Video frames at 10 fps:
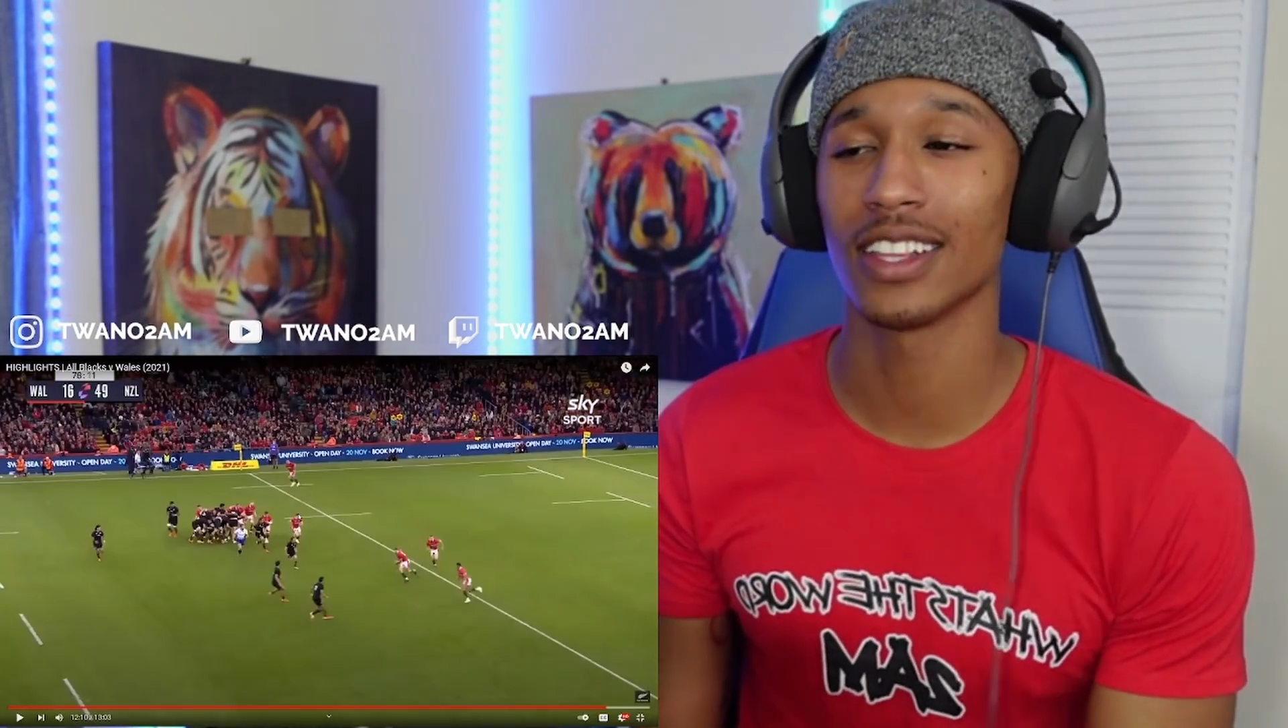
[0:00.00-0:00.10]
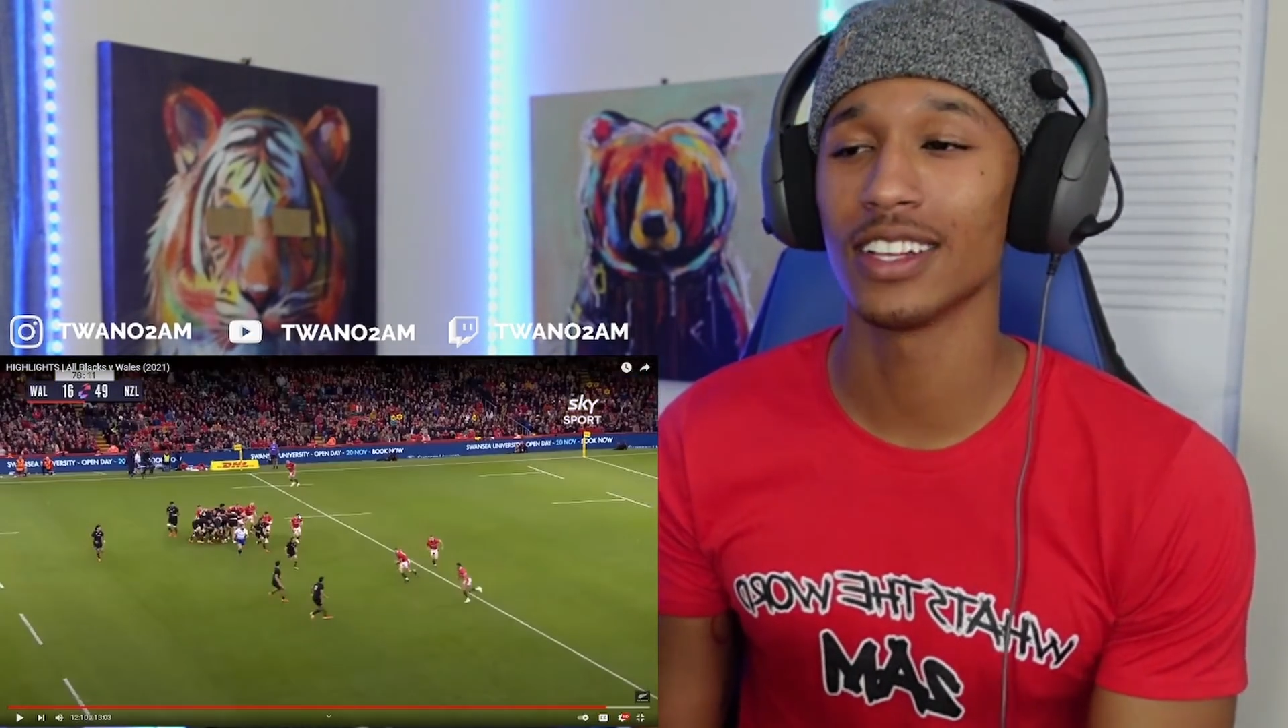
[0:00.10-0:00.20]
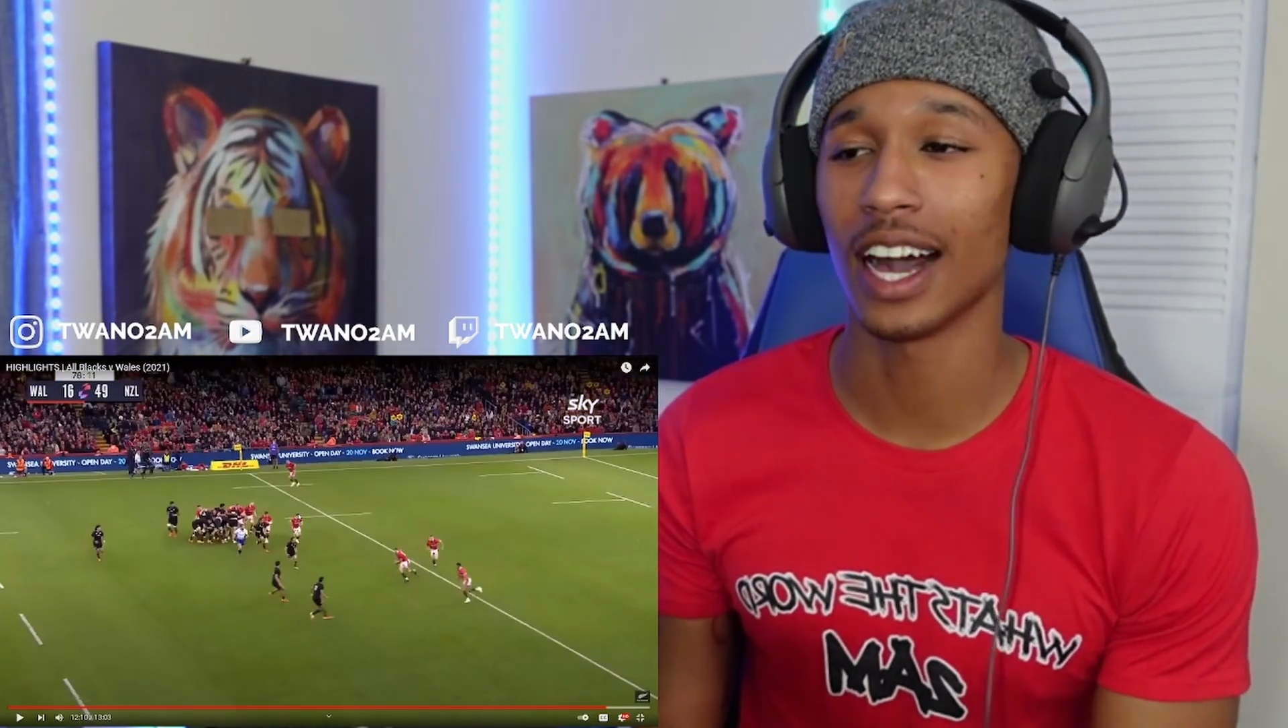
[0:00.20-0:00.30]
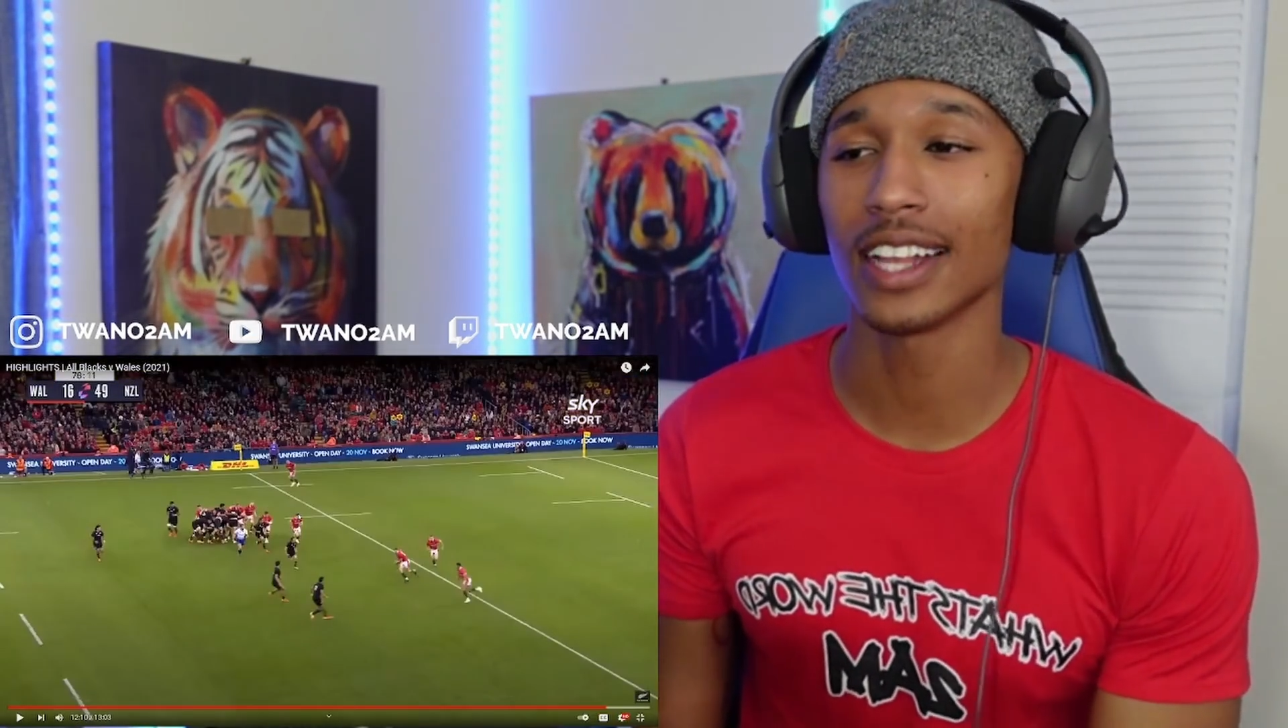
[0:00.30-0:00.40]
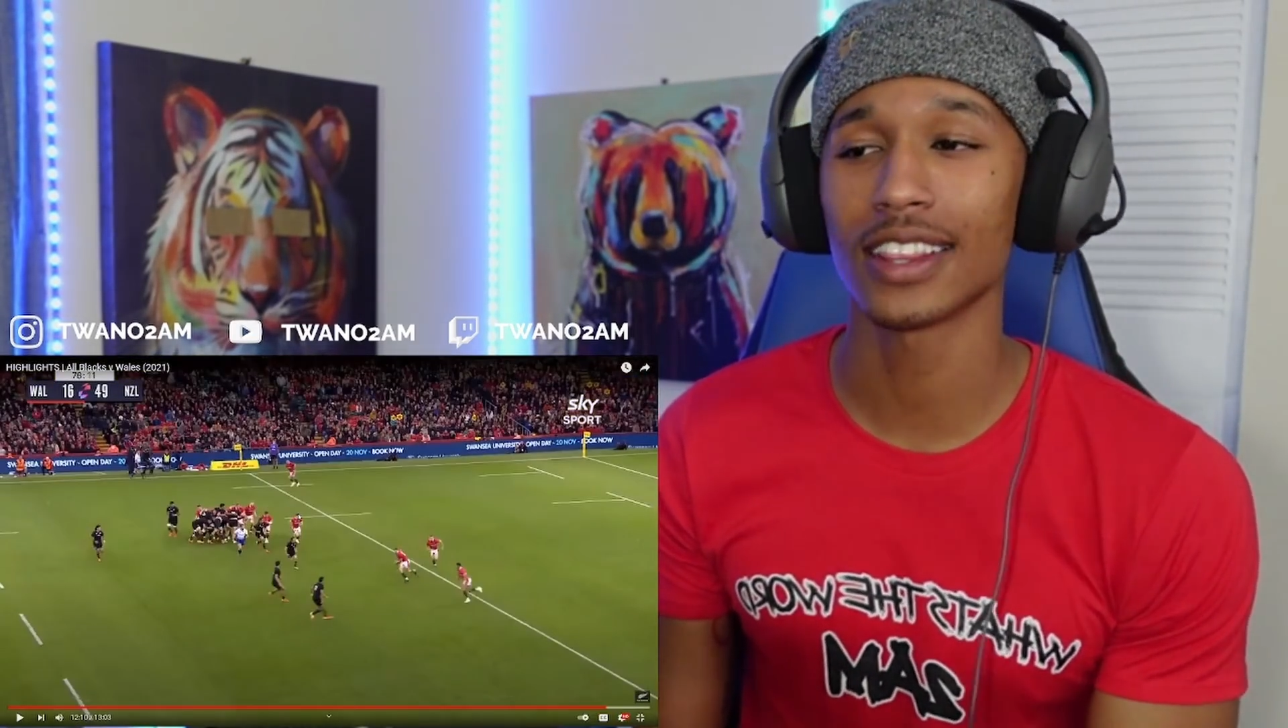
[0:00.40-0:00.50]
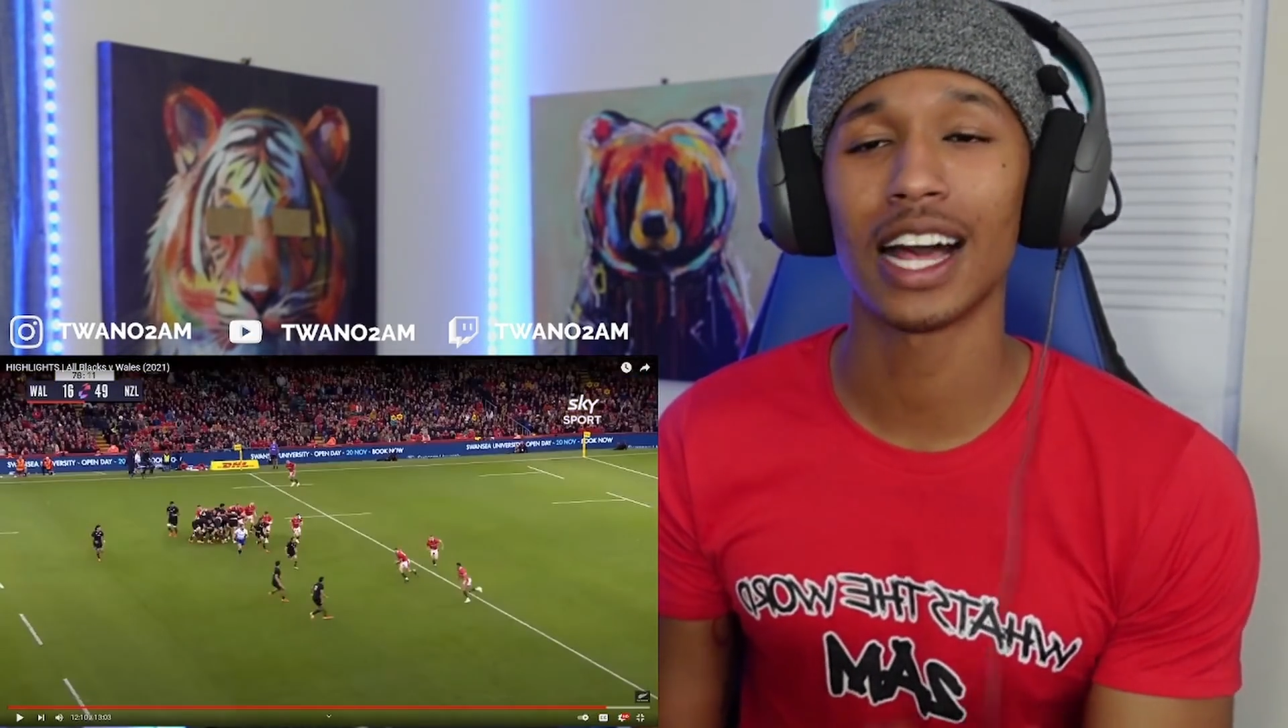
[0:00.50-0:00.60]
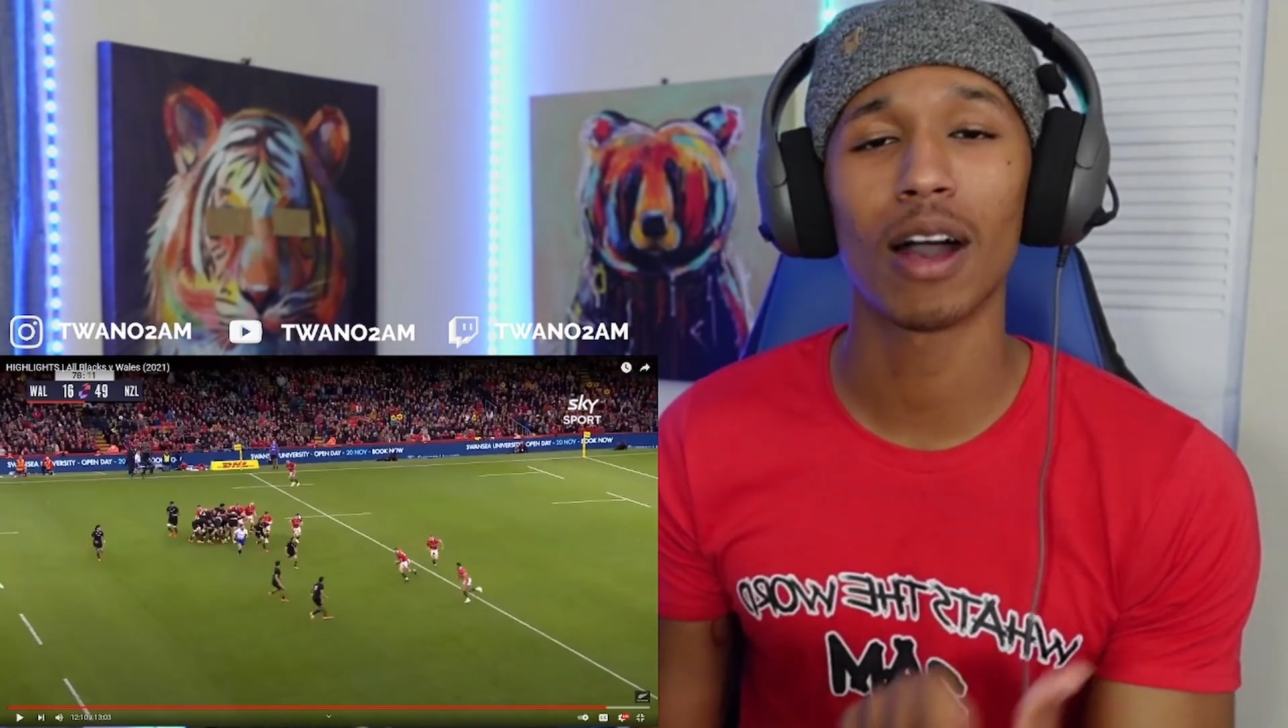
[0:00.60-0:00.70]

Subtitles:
Look, I thought I